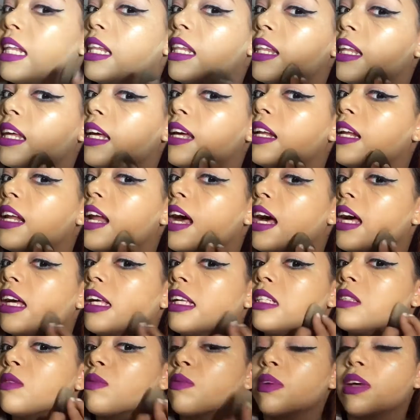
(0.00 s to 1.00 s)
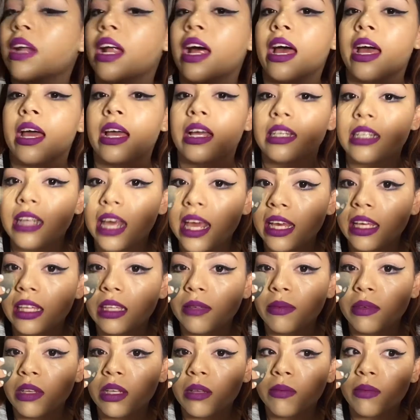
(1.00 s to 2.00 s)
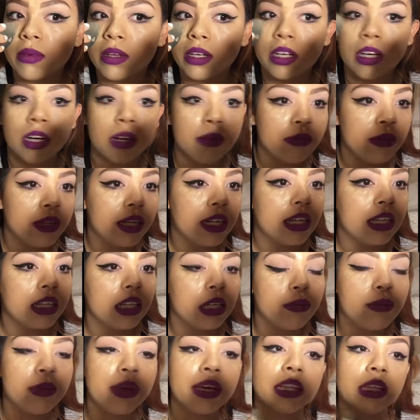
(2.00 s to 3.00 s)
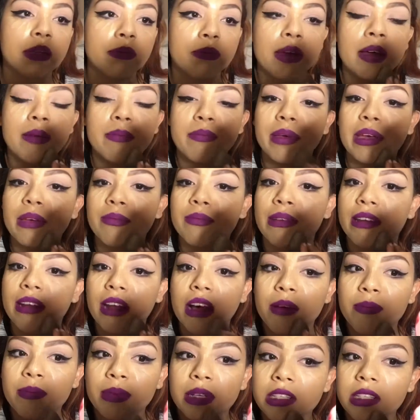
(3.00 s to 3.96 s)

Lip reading: Then as when I take the beauty blender, immediately pick the pigment up.